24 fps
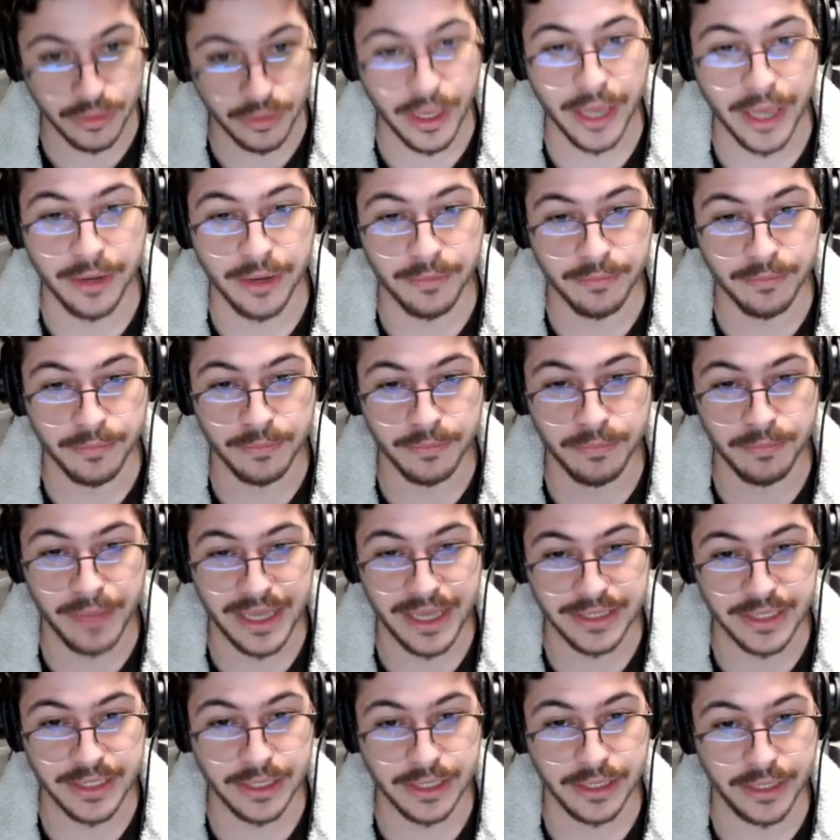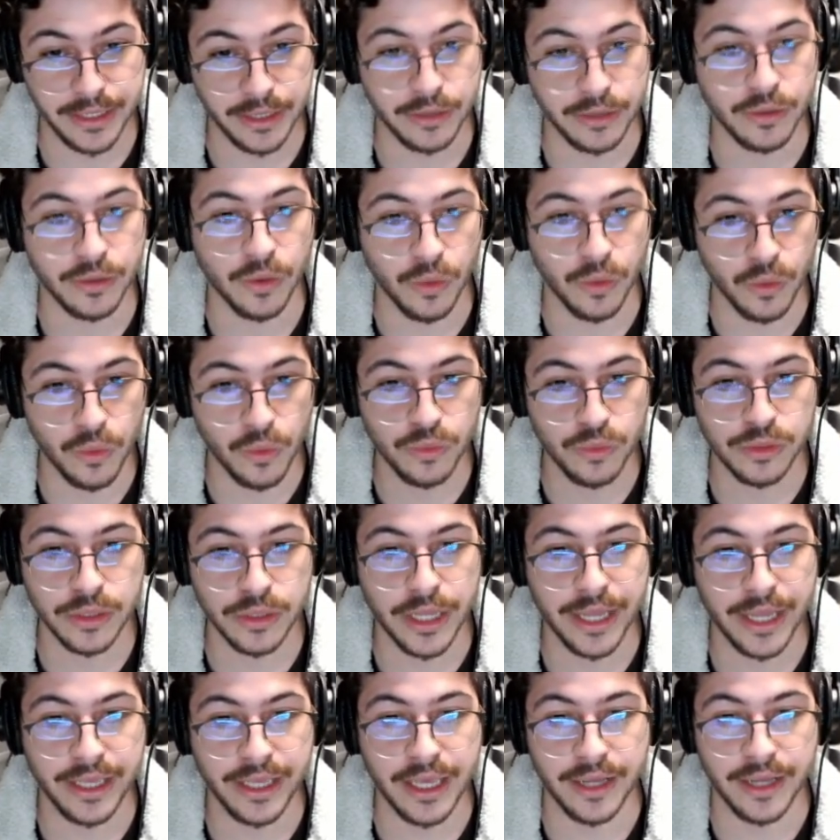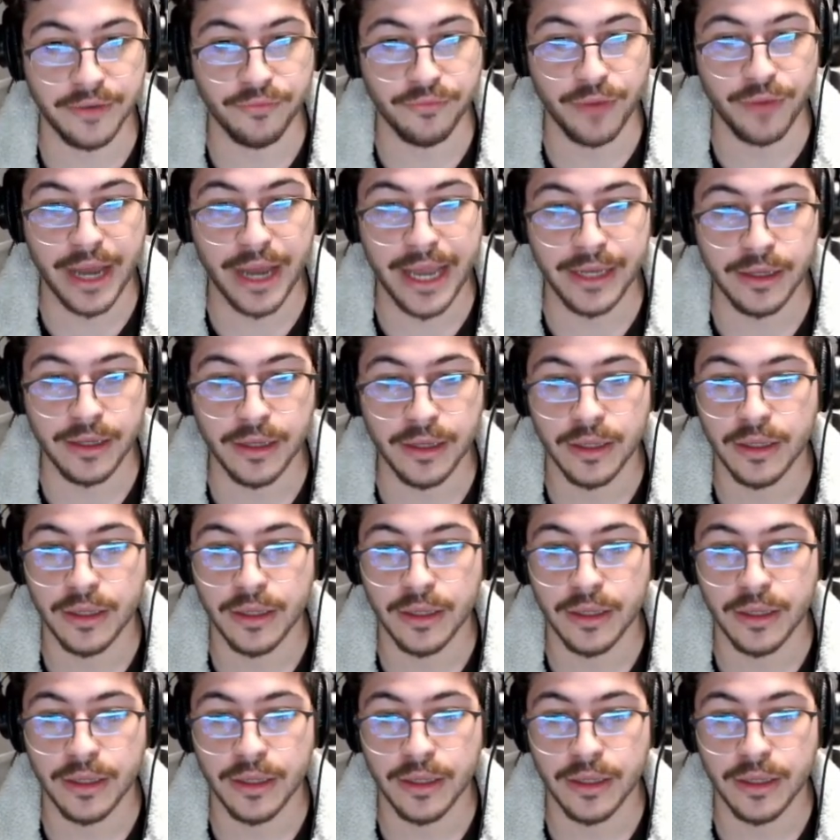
and basically code and get it right.